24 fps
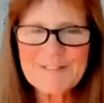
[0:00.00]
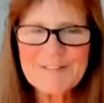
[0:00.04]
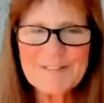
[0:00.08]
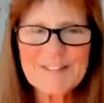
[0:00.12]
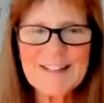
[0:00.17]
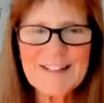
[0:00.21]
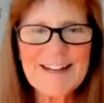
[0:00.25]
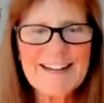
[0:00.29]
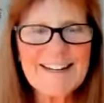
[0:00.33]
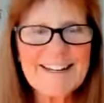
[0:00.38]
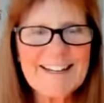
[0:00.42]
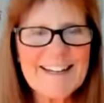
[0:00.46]

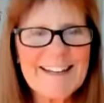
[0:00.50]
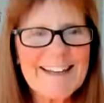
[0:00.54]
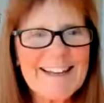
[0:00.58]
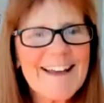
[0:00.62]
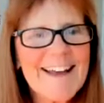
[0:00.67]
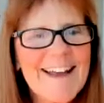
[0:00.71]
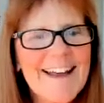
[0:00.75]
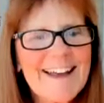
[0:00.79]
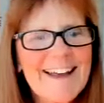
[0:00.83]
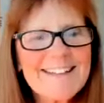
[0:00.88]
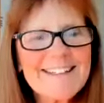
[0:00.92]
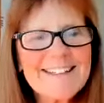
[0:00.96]
flighty.
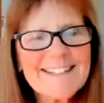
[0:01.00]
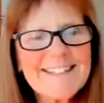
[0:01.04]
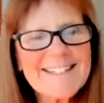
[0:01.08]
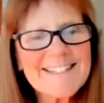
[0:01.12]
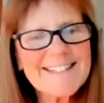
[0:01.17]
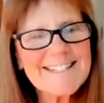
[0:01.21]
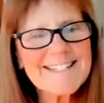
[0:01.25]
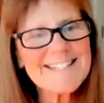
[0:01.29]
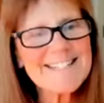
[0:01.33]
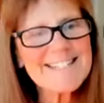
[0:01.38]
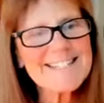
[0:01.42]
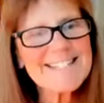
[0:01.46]
Need to
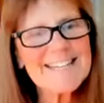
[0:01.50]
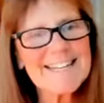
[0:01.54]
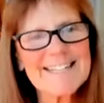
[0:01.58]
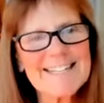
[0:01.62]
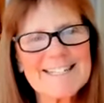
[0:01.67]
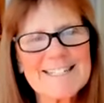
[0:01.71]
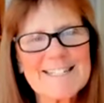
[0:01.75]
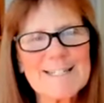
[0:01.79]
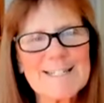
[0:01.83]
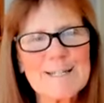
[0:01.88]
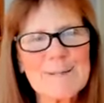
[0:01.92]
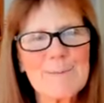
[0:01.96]
just take
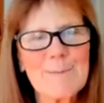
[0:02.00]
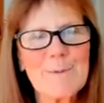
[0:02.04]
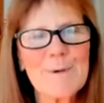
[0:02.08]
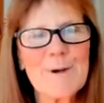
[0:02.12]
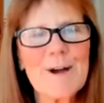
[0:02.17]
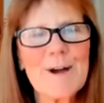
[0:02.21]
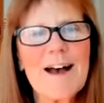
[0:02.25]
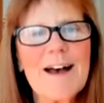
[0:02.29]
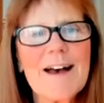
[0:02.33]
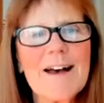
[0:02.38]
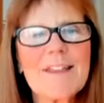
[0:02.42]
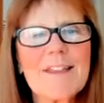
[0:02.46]
a deep
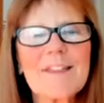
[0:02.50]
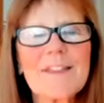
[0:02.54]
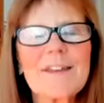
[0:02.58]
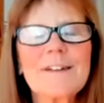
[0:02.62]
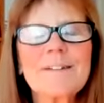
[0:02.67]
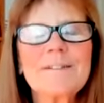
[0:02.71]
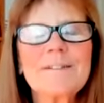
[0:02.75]
breath.